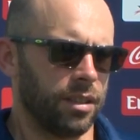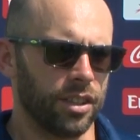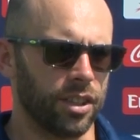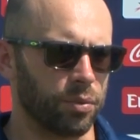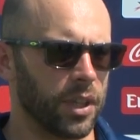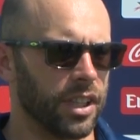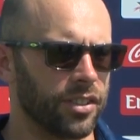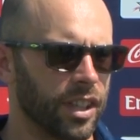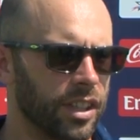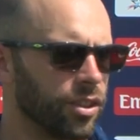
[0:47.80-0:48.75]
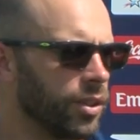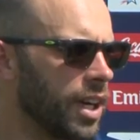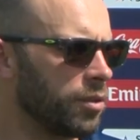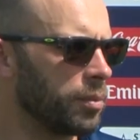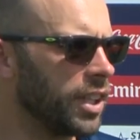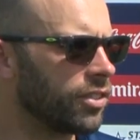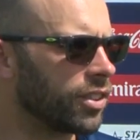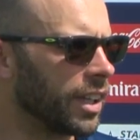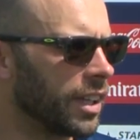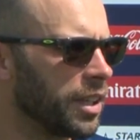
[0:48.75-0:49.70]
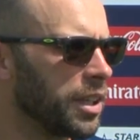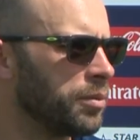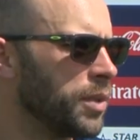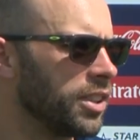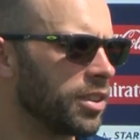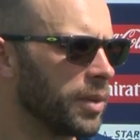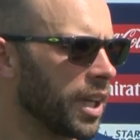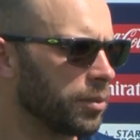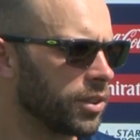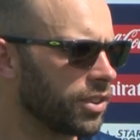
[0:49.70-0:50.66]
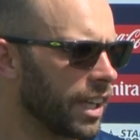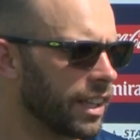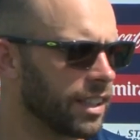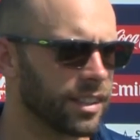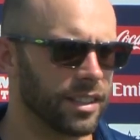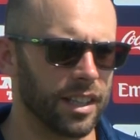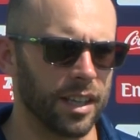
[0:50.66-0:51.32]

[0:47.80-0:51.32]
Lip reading: it's just one of these things. No one ever means to make a mistake.